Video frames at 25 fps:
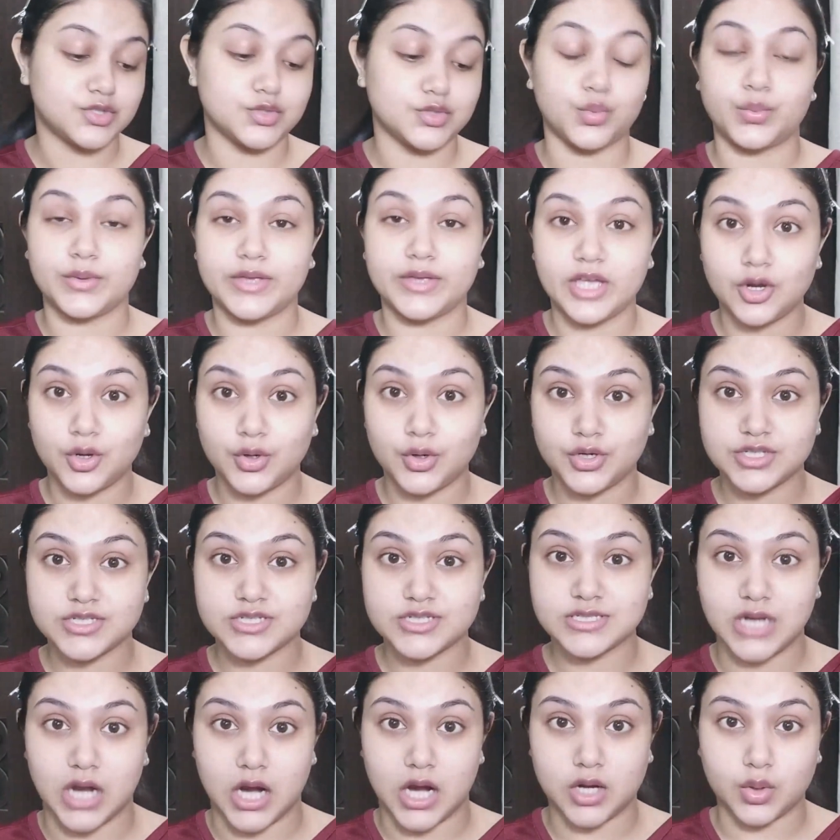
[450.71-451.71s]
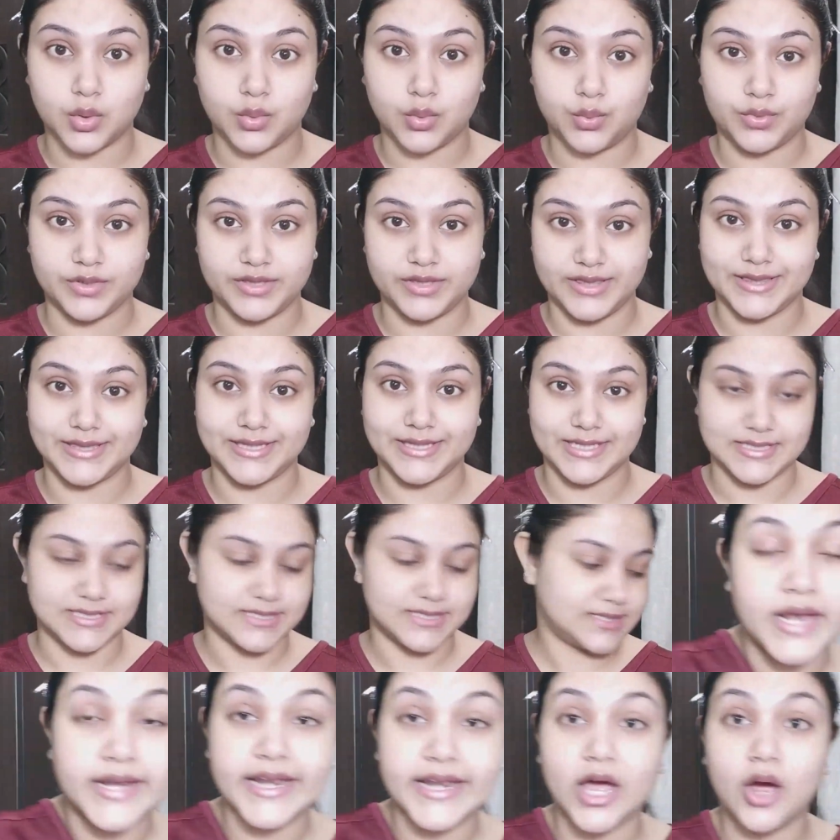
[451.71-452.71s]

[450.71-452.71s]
so we are going to start off with this.